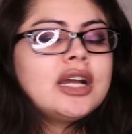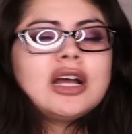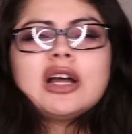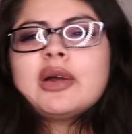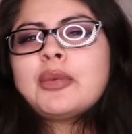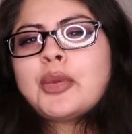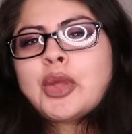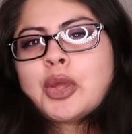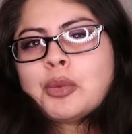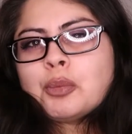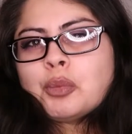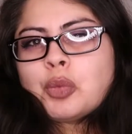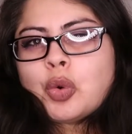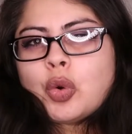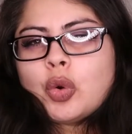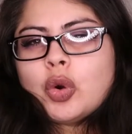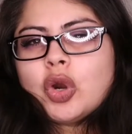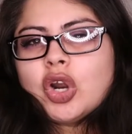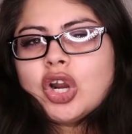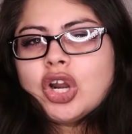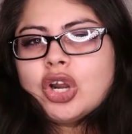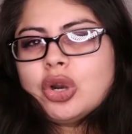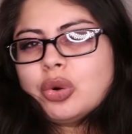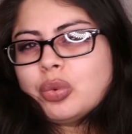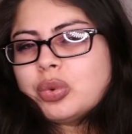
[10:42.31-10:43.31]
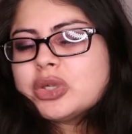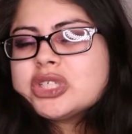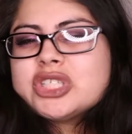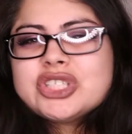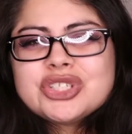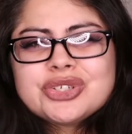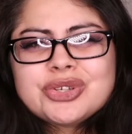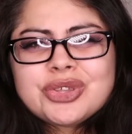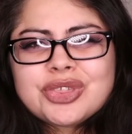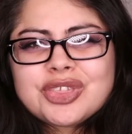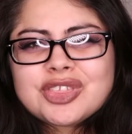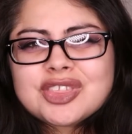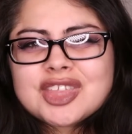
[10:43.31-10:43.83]
a bit more. what do
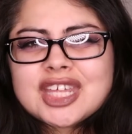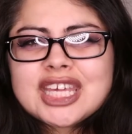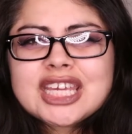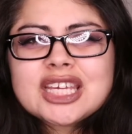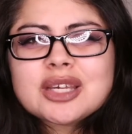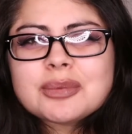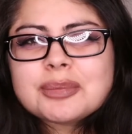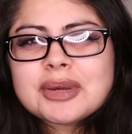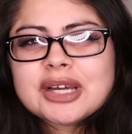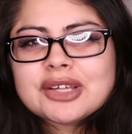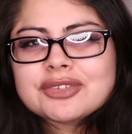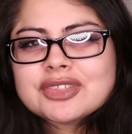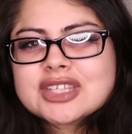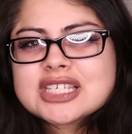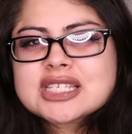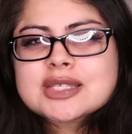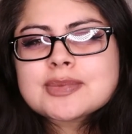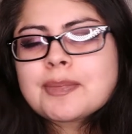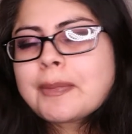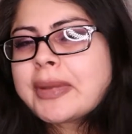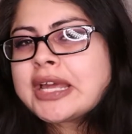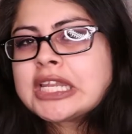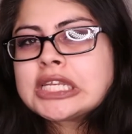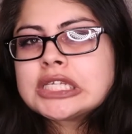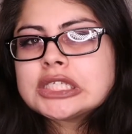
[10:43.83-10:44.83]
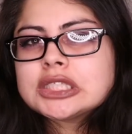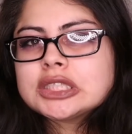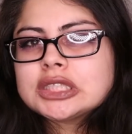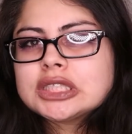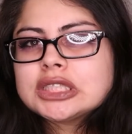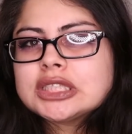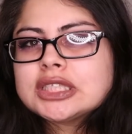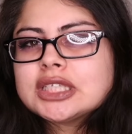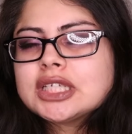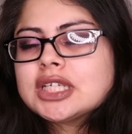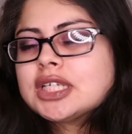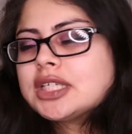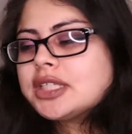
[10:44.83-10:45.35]
you think about this
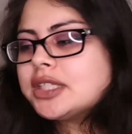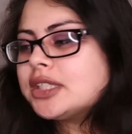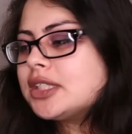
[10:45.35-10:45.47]
bundle?